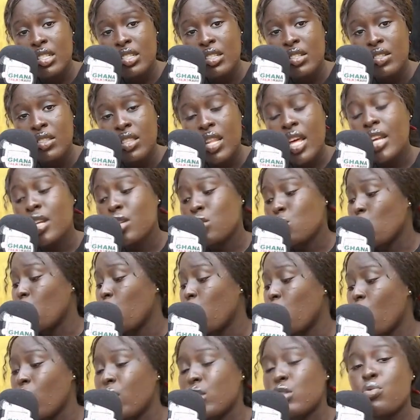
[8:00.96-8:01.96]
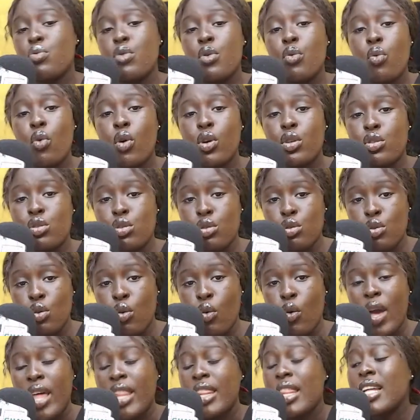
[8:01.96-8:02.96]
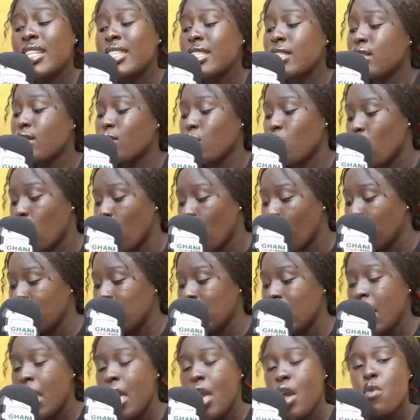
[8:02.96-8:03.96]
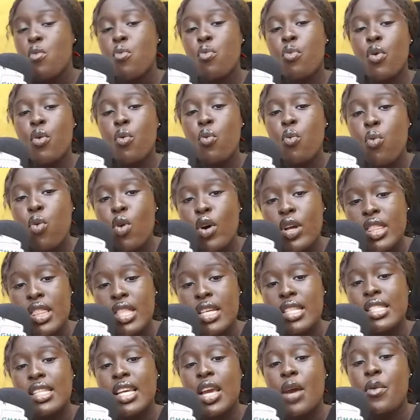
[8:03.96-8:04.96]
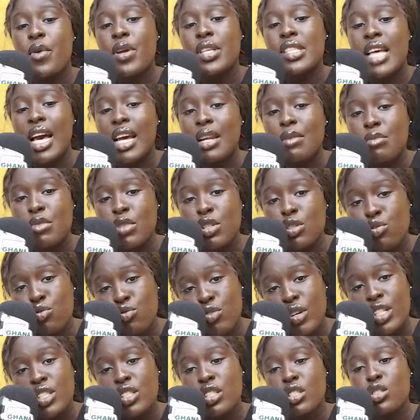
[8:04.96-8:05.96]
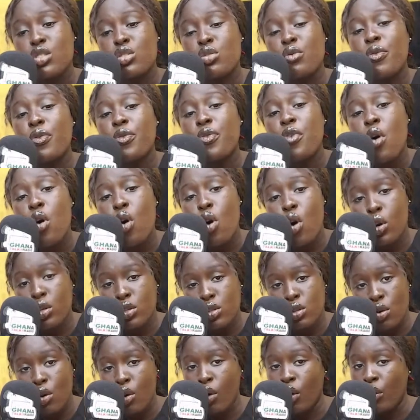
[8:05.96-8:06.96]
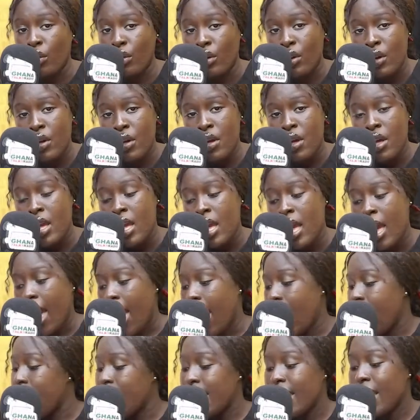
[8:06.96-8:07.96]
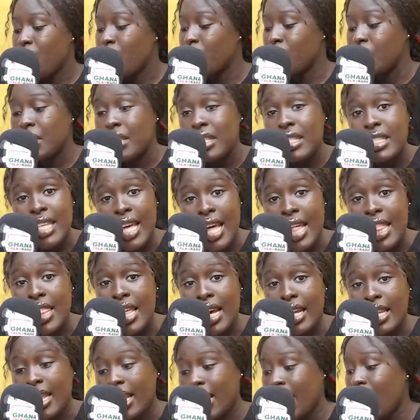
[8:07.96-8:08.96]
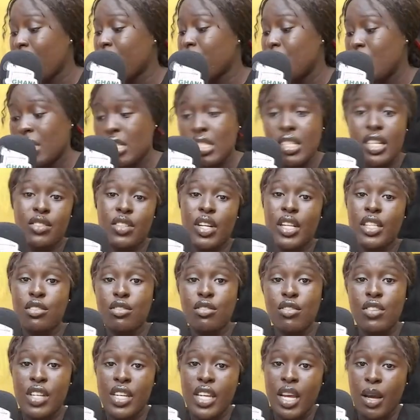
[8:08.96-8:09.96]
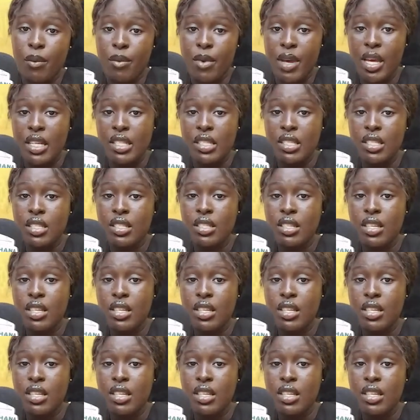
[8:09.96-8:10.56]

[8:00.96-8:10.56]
That is what we want to know, and that is what we want this current administration to focus on. I earlier once said that the government is actually doing their best.